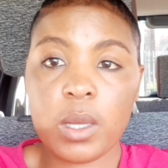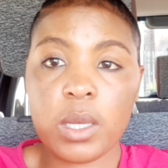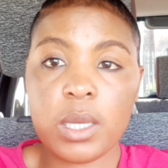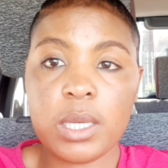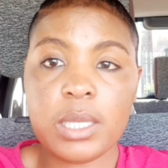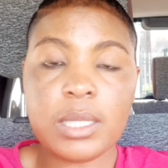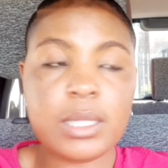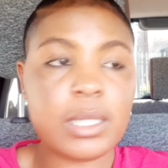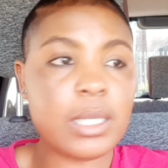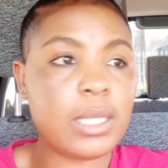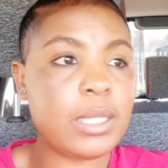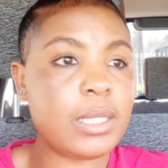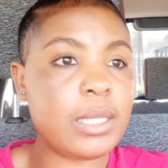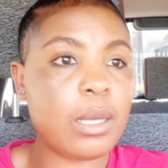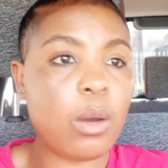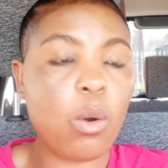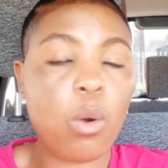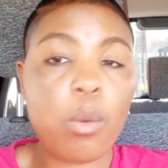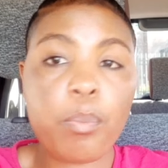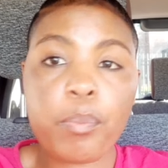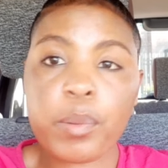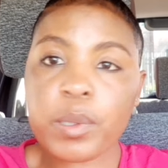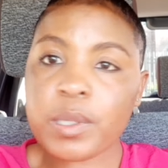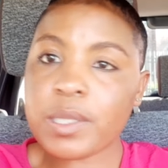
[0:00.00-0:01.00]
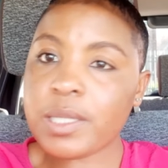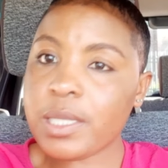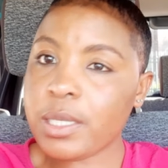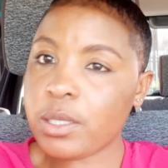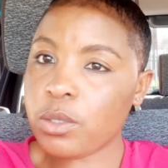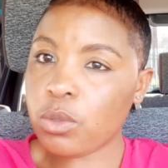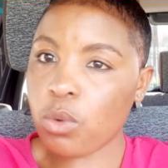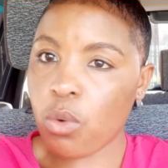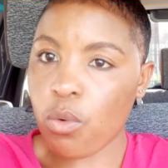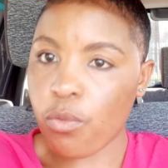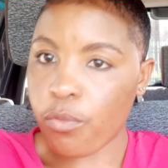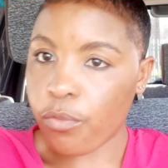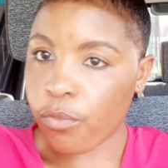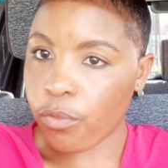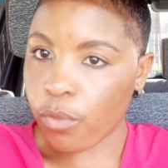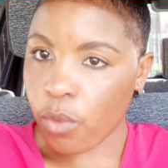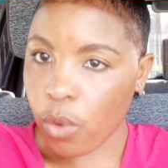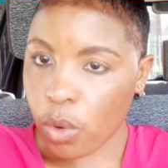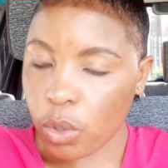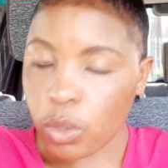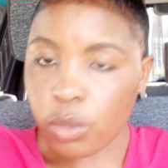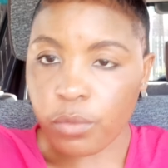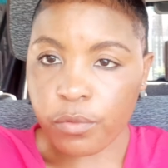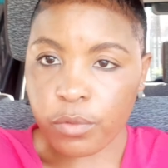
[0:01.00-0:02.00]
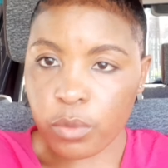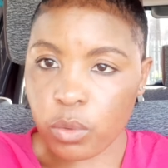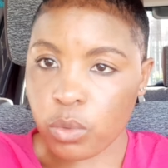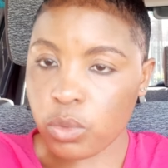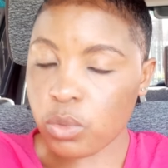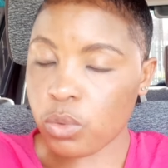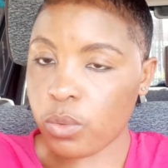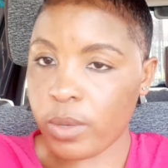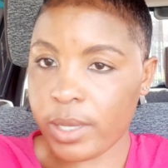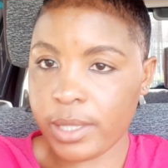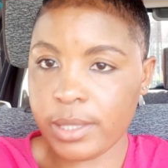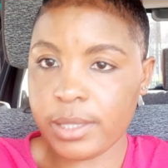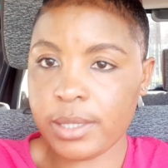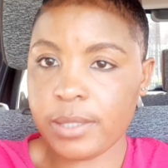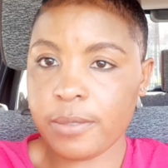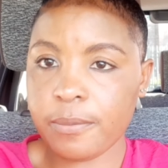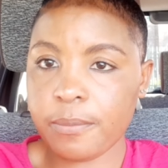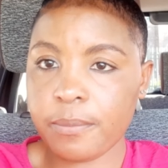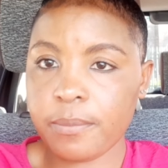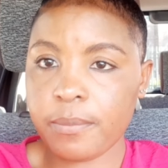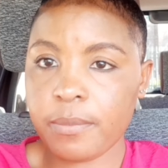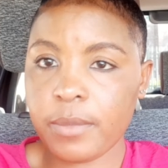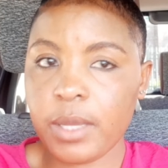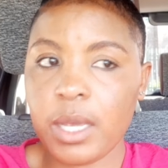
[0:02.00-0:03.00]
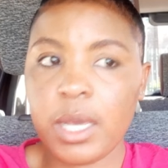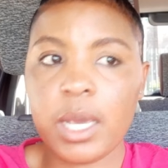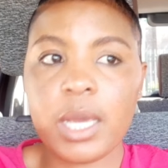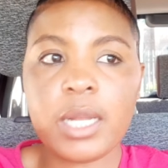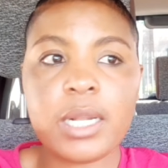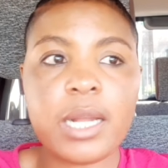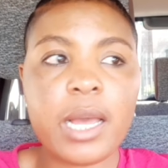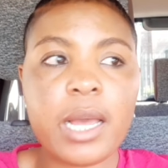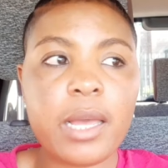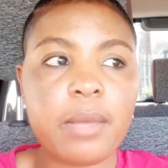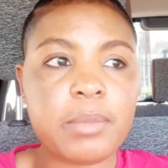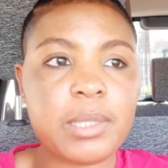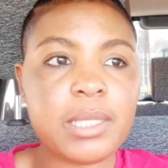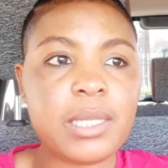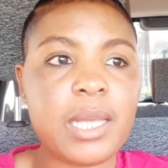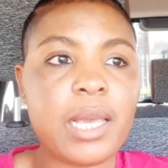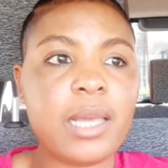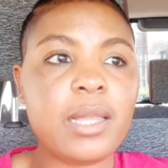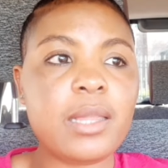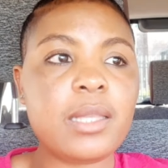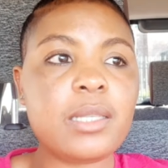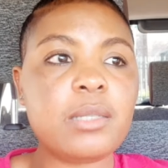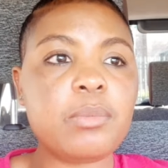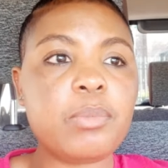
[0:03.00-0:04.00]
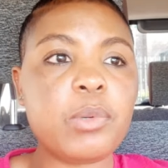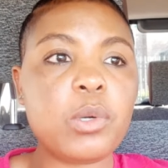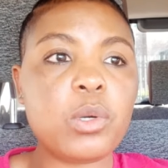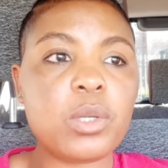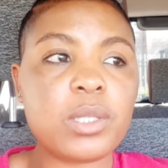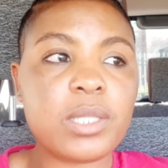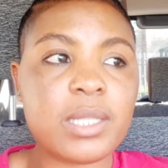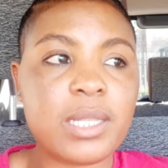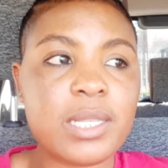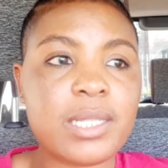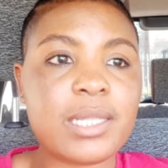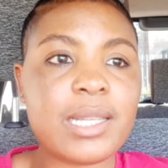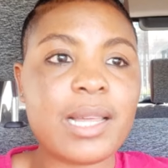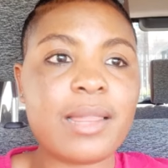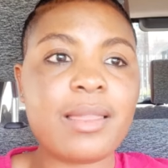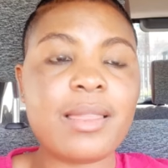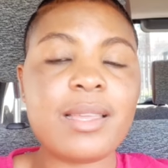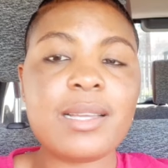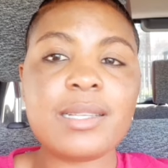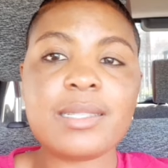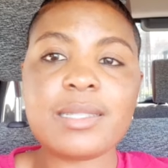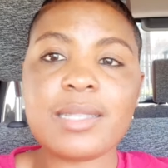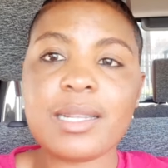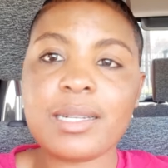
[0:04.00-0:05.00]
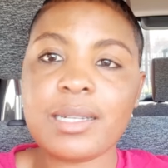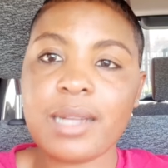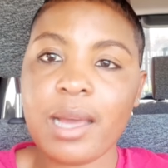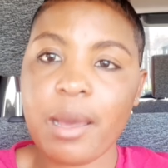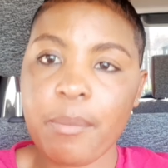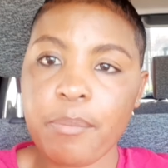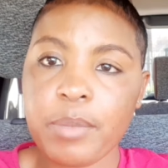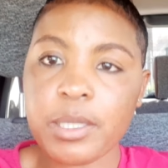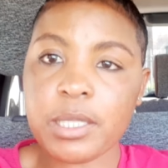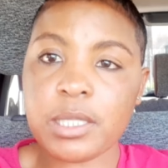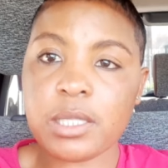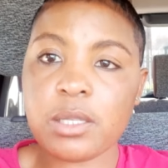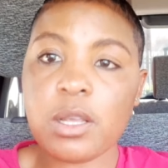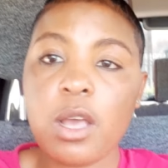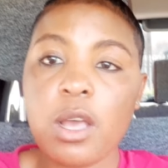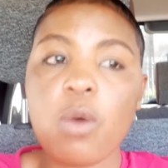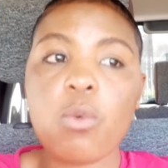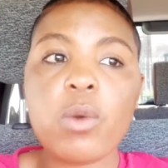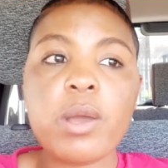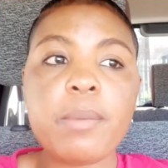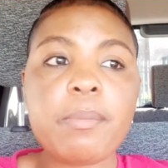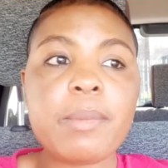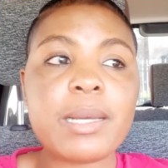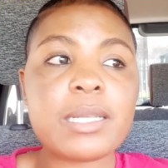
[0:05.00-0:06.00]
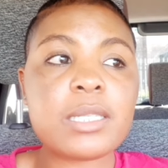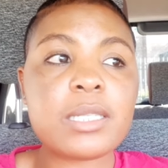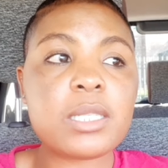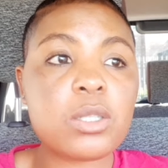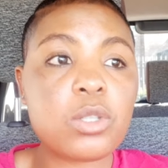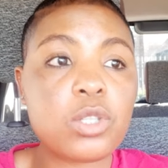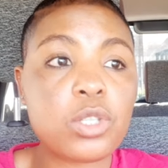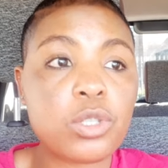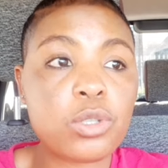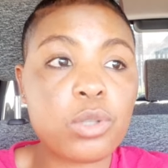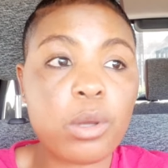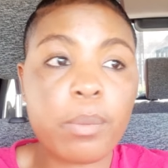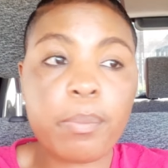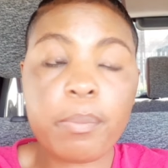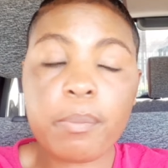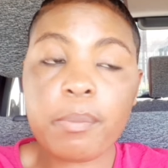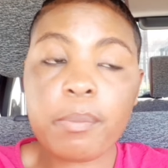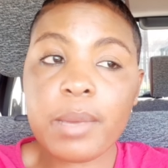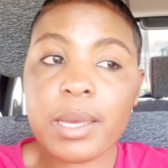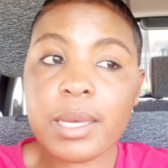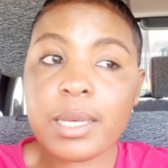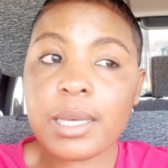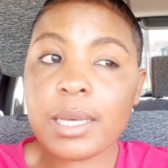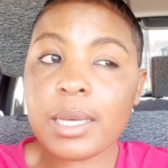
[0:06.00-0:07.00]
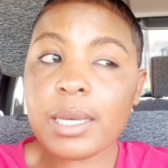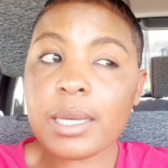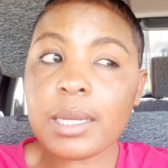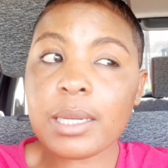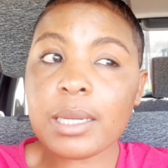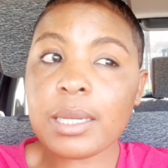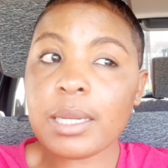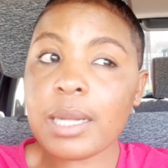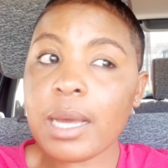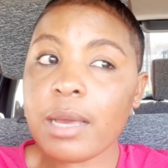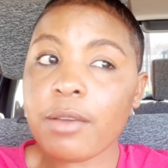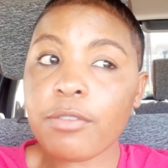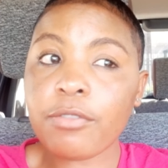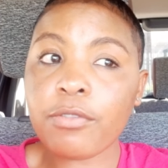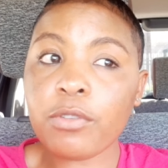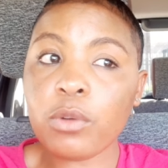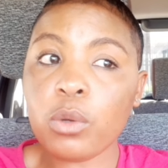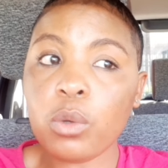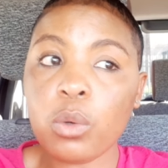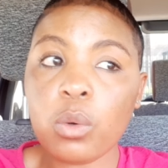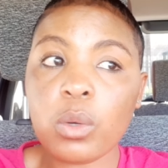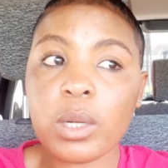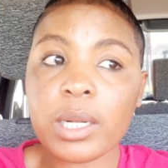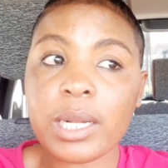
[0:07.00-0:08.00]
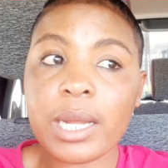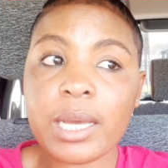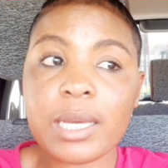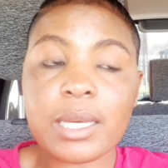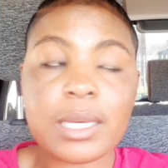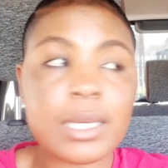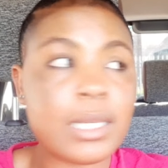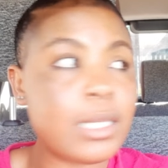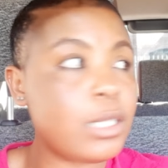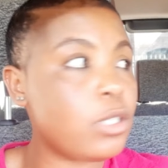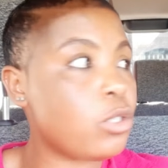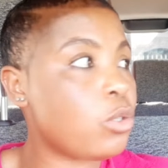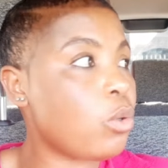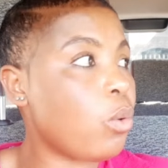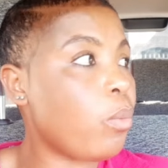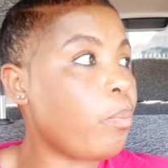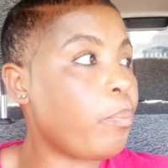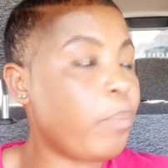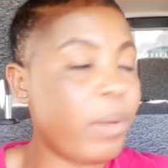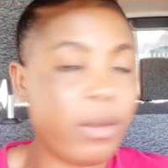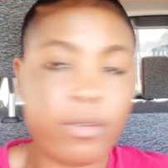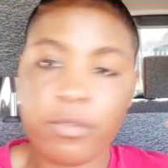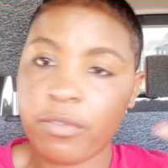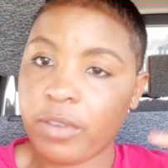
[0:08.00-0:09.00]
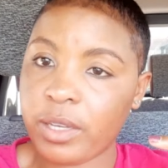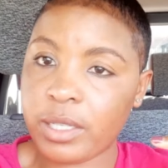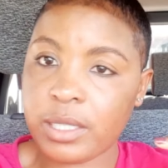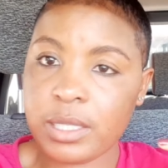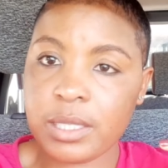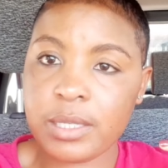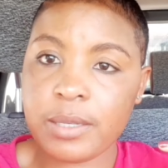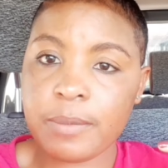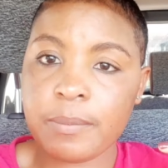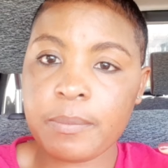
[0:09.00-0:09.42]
Is the opposite of all of those words. And I am saying this because these are things that happens. We must stop making life look like it's so perfect.